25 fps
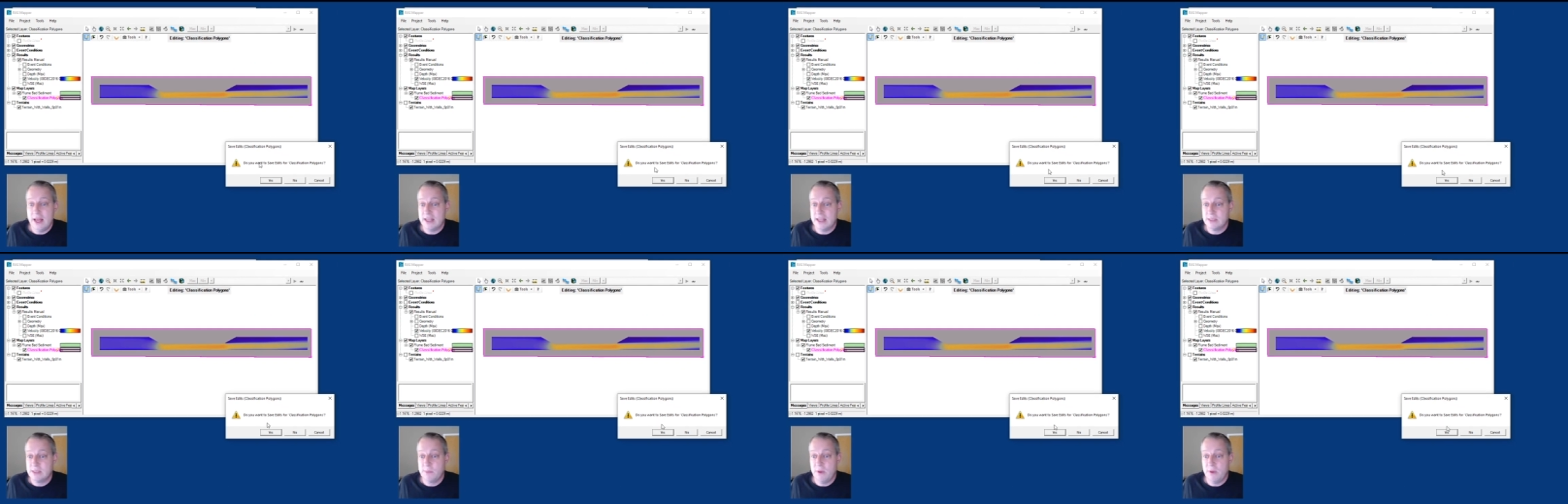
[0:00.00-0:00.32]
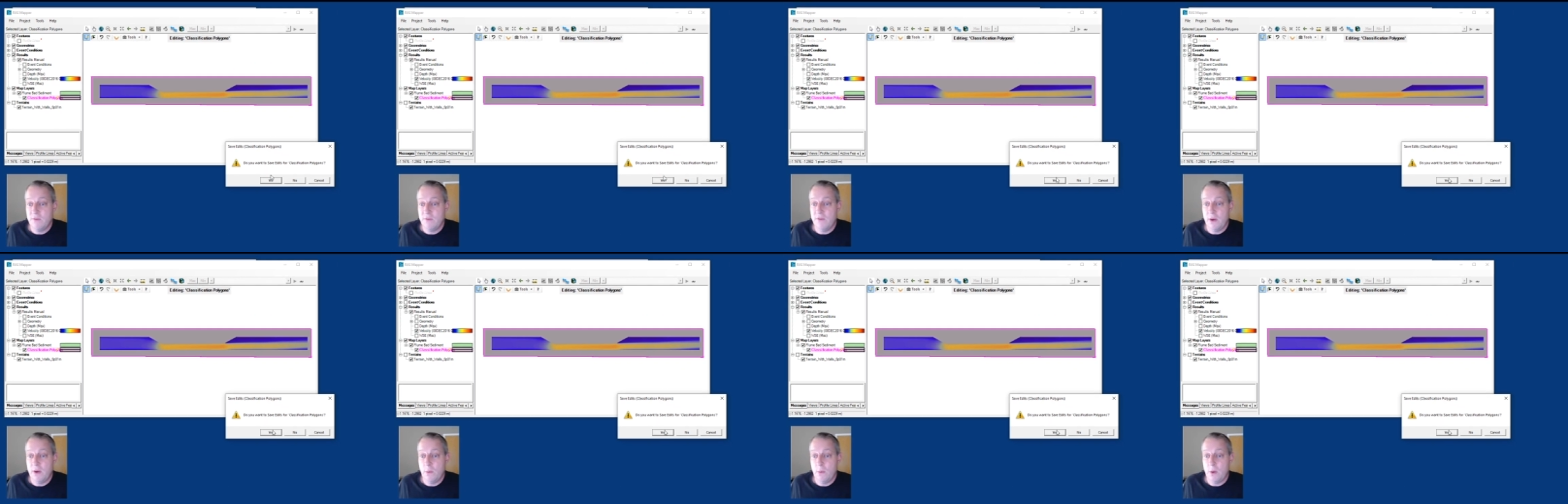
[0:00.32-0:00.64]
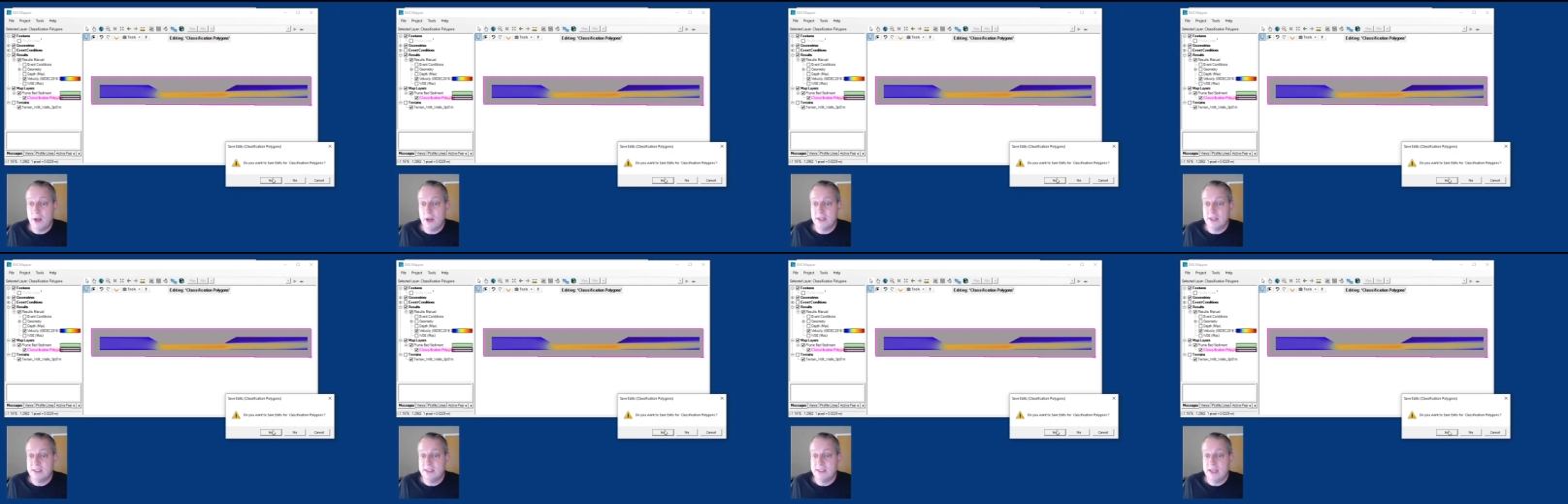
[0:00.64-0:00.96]
ask me if I
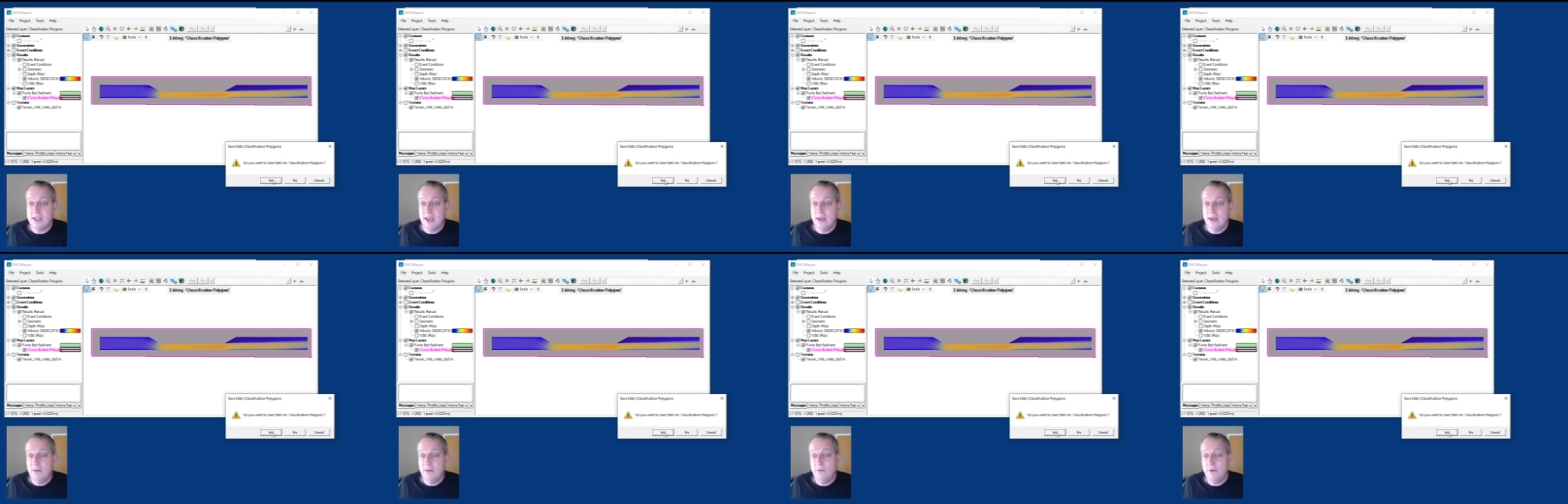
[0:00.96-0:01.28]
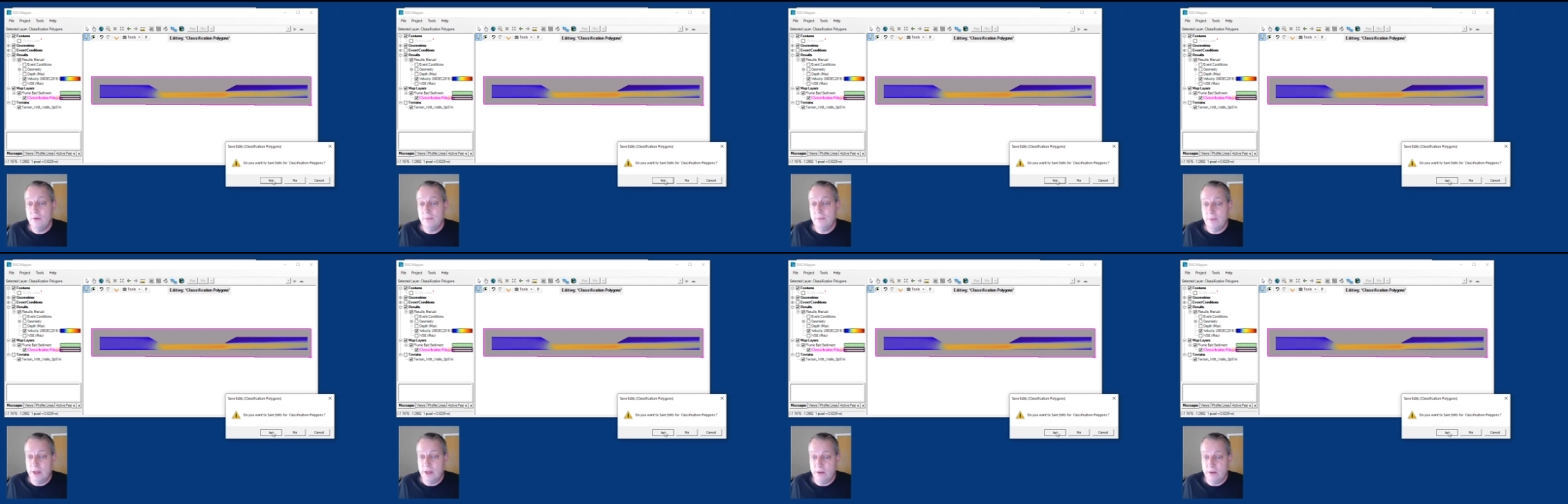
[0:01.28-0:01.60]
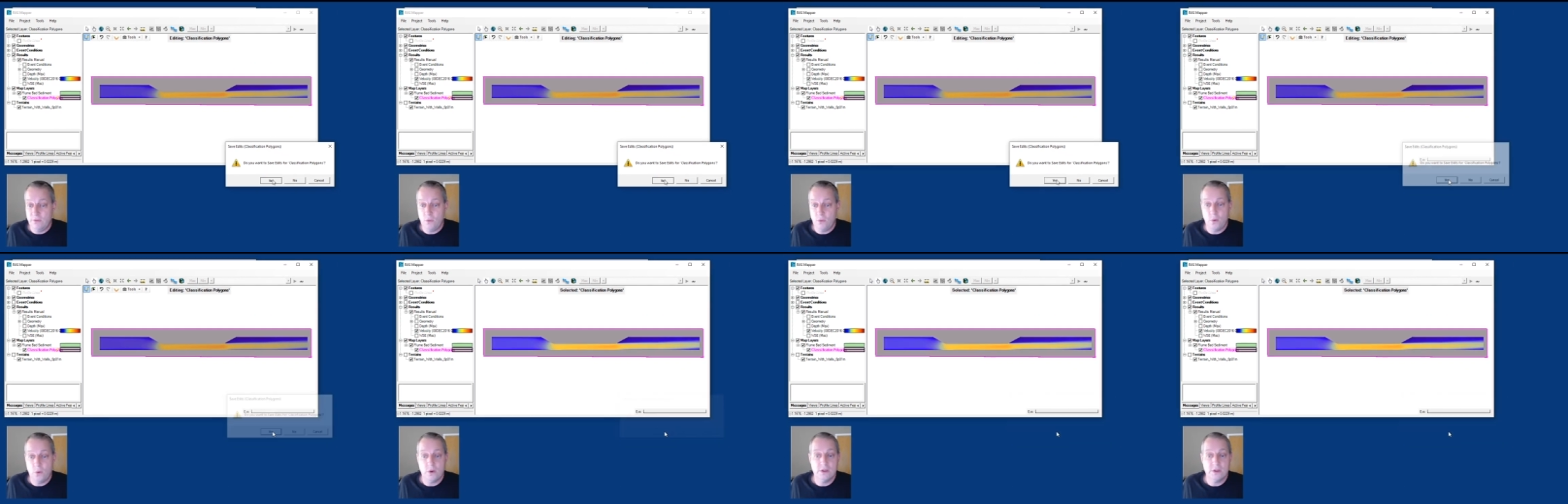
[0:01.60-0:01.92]
want to save, and
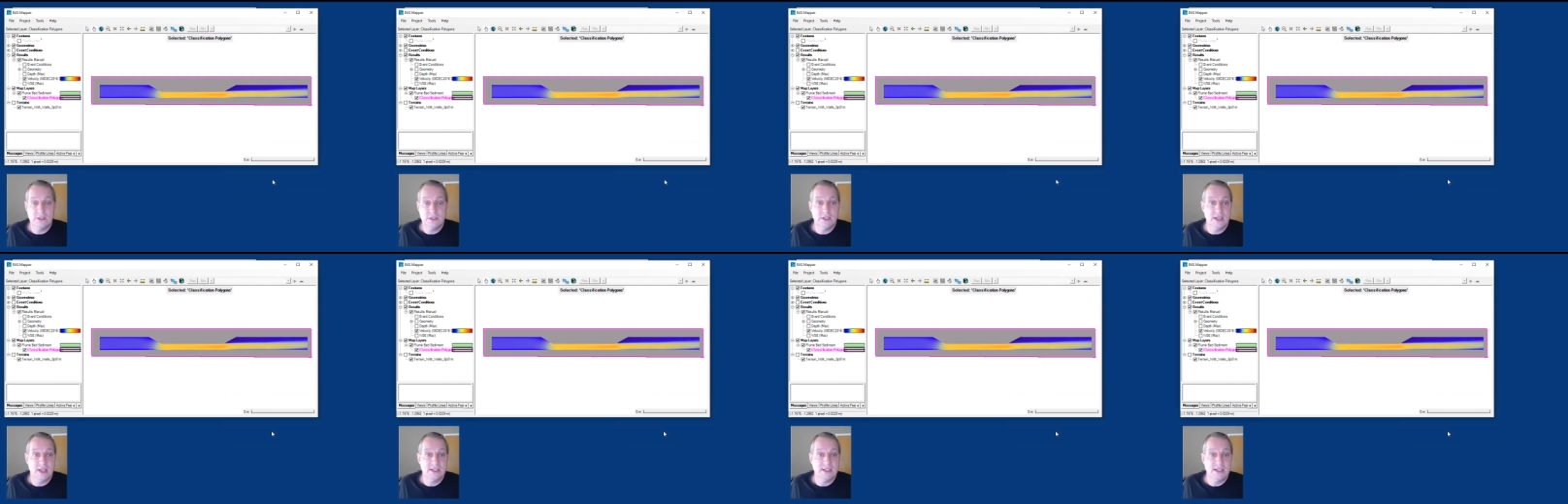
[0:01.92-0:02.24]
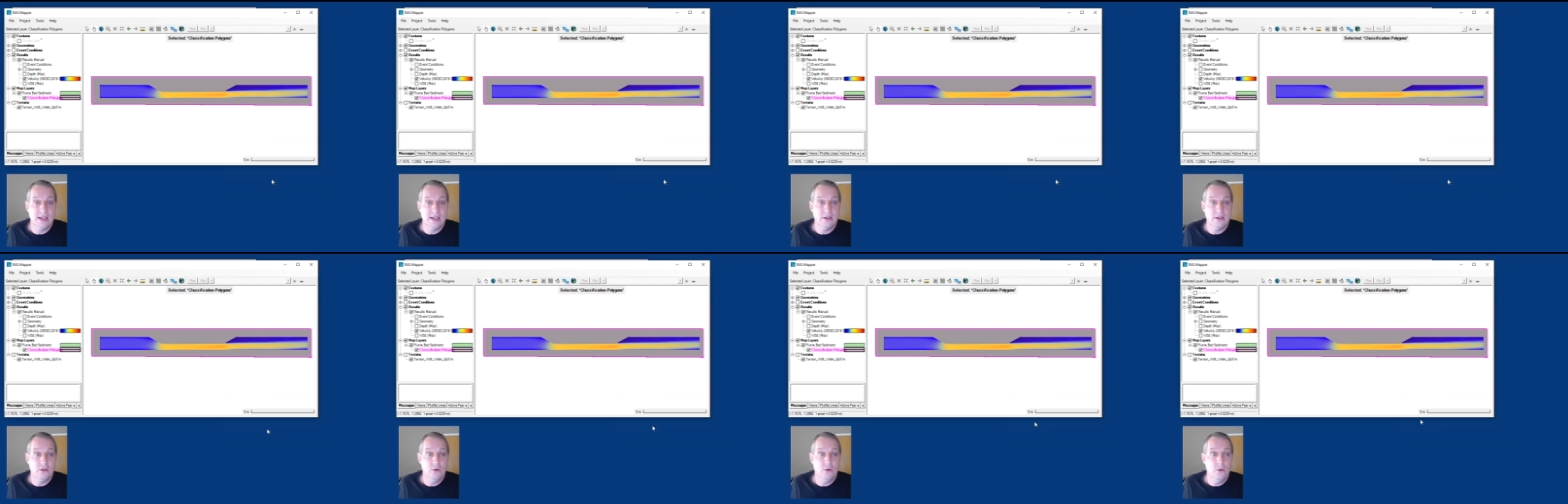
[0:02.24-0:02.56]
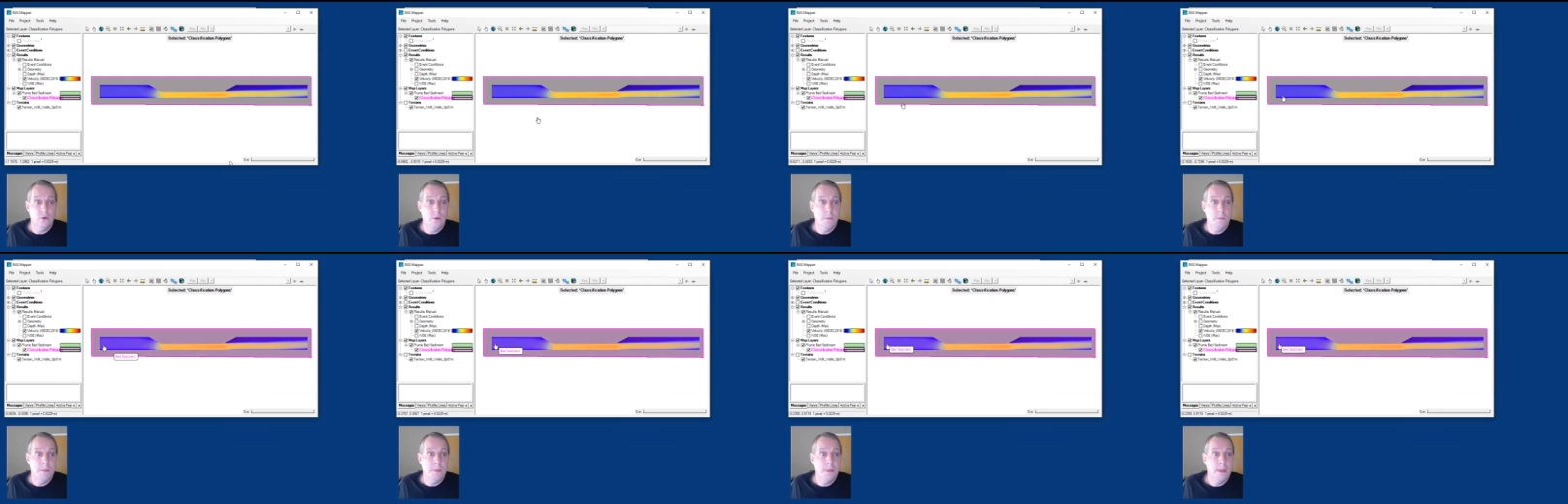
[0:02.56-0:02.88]
of course, yes I
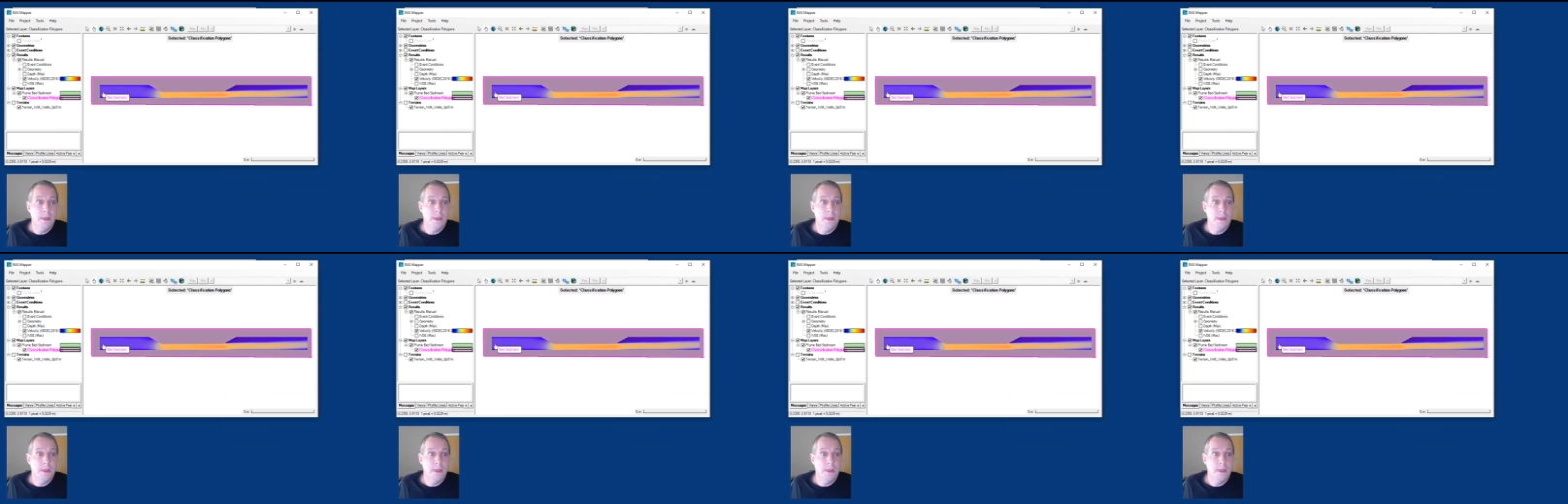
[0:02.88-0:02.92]
do.